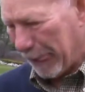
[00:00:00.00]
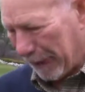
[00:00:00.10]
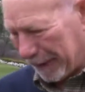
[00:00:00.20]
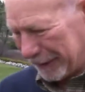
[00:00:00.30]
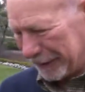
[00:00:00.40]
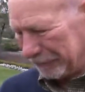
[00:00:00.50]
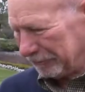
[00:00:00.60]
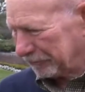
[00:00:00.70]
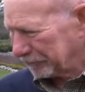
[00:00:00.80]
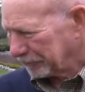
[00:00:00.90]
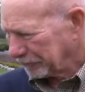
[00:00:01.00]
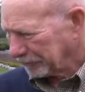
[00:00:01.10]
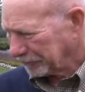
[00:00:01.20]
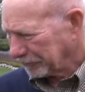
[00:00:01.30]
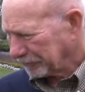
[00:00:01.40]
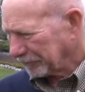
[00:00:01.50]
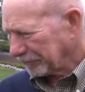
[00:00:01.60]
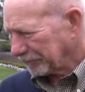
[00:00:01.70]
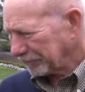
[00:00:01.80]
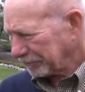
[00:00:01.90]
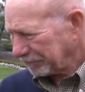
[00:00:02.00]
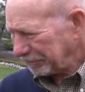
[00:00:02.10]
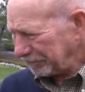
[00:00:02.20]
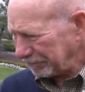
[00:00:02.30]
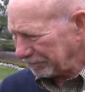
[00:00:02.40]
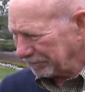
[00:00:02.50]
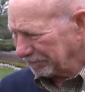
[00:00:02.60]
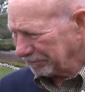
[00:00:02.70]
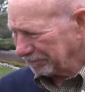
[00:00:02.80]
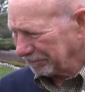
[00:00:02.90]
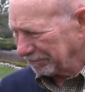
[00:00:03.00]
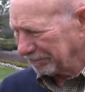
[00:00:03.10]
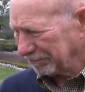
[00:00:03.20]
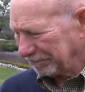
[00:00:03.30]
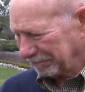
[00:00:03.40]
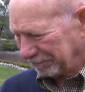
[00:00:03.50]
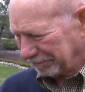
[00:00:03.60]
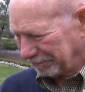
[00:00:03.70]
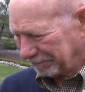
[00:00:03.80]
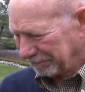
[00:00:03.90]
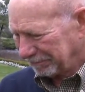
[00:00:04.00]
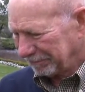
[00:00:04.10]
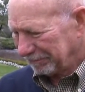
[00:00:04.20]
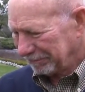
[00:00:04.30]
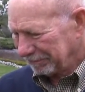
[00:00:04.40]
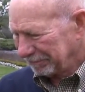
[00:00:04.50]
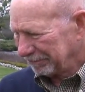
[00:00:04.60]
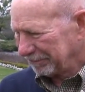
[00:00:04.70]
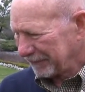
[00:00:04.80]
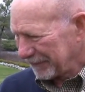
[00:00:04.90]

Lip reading: [no speech]